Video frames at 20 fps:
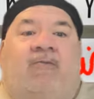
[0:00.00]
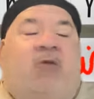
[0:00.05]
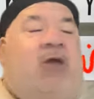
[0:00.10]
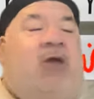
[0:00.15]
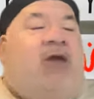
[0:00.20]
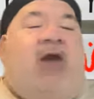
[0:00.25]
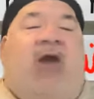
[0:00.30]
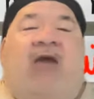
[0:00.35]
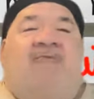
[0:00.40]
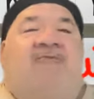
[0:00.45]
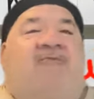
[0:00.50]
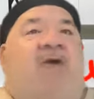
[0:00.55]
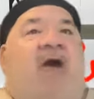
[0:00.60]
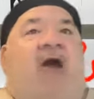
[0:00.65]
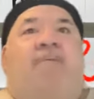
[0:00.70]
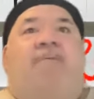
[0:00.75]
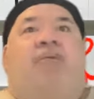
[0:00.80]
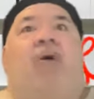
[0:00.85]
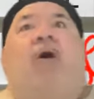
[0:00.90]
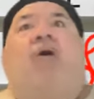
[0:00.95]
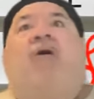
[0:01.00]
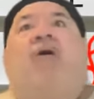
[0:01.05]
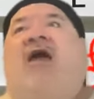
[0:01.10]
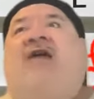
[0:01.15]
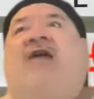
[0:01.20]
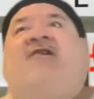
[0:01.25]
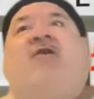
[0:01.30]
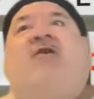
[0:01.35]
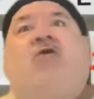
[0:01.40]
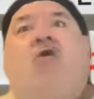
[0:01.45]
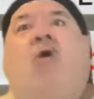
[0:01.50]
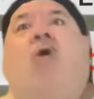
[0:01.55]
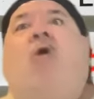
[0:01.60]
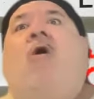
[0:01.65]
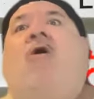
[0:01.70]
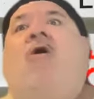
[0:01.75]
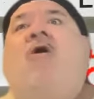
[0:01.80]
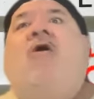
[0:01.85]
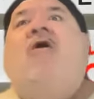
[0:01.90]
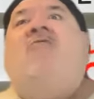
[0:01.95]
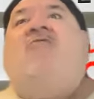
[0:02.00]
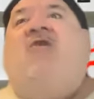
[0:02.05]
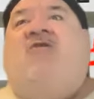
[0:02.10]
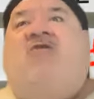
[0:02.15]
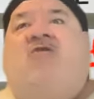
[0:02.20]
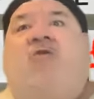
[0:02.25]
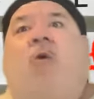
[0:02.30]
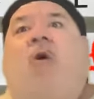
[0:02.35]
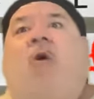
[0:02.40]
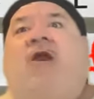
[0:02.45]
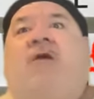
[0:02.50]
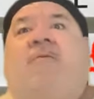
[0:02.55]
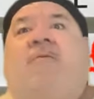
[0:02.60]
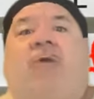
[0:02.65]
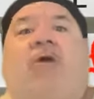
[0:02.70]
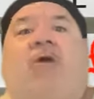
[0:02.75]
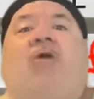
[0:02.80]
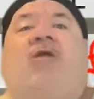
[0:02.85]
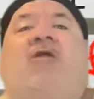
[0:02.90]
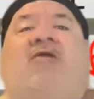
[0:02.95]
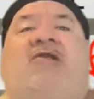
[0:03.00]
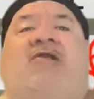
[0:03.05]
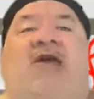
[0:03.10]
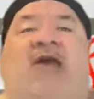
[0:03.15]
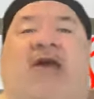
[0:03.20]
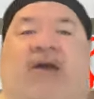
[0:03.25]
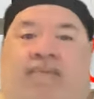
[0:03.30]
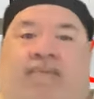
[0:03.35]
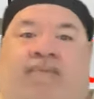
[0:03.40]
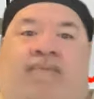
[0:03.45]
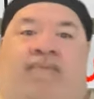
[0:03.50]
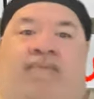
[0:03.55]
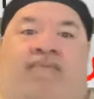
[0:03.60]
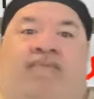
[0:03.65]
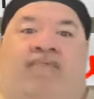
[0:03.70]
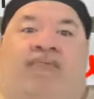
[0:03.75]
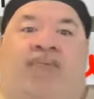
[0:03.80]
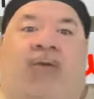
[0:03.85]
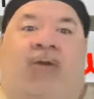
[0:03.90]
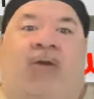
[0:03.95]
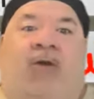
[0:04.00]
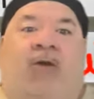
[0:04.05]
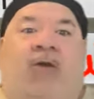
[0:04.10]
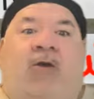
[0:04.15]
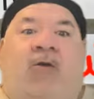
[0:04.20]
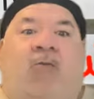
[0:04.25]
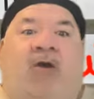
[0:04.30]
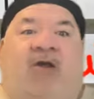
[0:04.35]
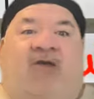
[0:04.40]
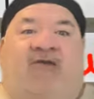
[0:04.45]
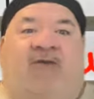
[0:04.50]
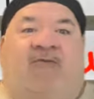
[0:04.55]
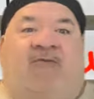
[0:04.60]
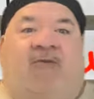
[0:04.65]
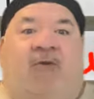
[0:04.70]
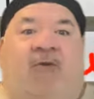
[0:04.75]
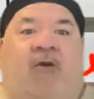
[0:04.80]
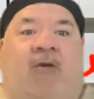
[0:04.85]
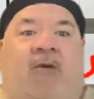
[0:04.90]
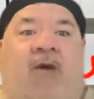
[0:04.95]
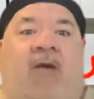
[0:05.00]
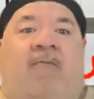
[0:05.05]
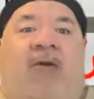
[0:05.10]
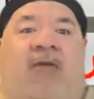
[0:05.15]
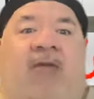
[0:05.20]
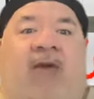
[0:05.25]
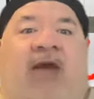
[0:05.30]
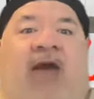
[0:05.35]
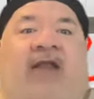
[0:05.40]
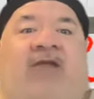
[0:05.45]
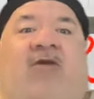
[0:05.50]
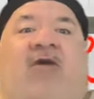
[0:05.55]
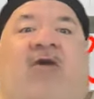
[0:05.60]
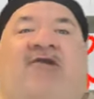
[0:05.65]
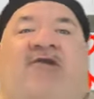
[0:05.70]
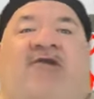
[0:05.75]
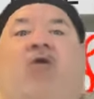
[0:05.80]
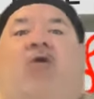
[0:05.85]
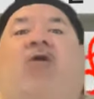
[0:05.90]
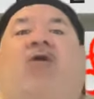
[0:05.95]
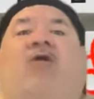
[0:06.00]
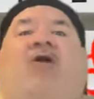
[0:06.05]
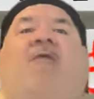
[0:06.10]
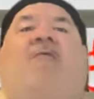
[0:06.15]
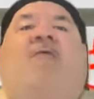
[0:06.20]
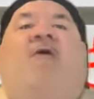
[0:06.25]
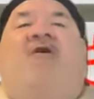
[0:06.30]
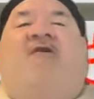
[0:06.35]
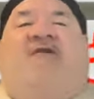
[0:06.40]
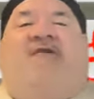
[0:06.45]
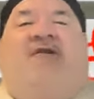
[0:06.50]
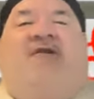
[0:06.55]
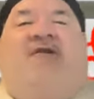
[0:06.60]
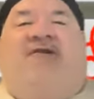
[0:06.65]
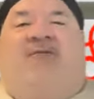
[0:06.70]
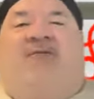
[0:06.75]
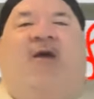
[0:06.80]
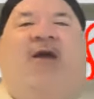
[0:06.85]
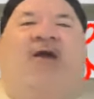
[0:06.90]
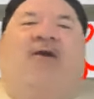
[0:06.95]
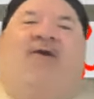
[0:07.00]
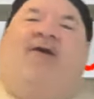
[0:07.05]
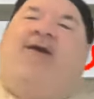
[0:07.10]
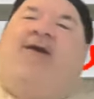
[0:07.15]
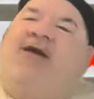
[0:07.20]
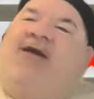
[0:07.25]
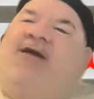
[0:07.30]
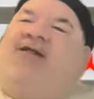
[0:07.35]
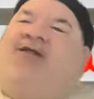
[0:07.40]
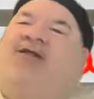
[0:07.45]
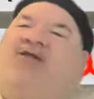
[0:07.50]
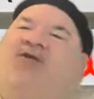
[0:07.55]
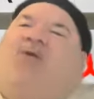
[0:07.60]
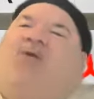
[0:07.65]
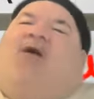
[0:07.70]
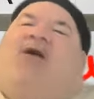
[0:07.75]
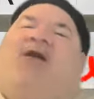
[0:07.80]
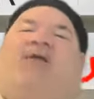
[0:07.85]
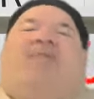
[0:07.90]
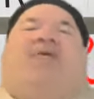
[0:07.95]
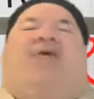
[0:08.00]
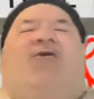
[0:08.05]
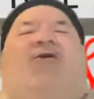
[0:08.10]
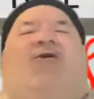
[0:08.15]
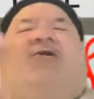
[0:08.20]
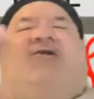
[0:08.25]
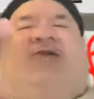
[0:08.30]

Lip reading: You can't find borax, nor the 20 Mule team, which, if you remember, they had those cool commercials where the 20 Mule